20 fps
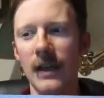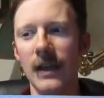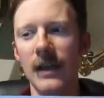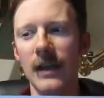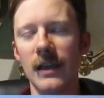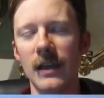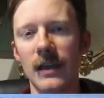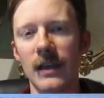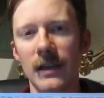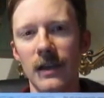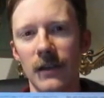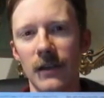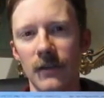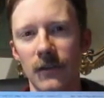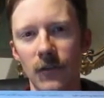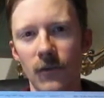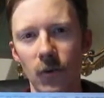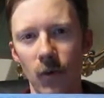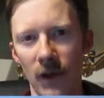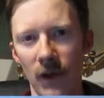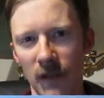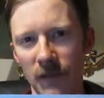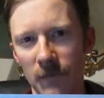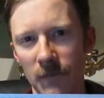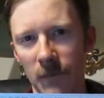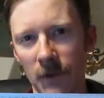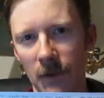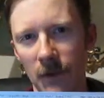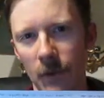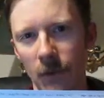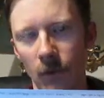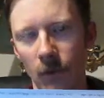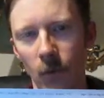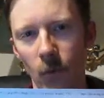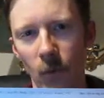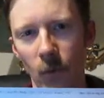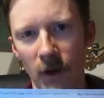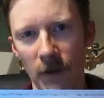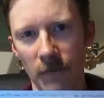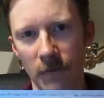he is grasping
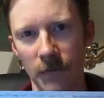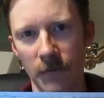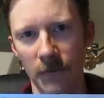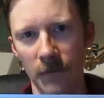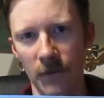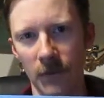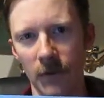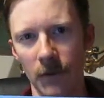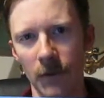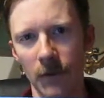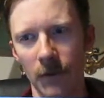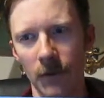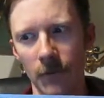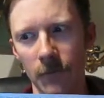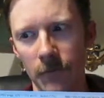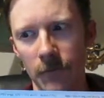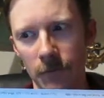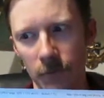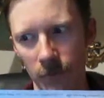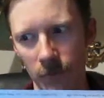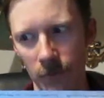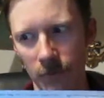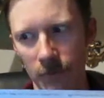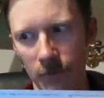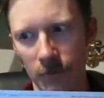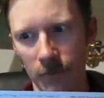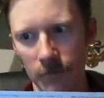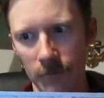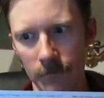one finger of truth.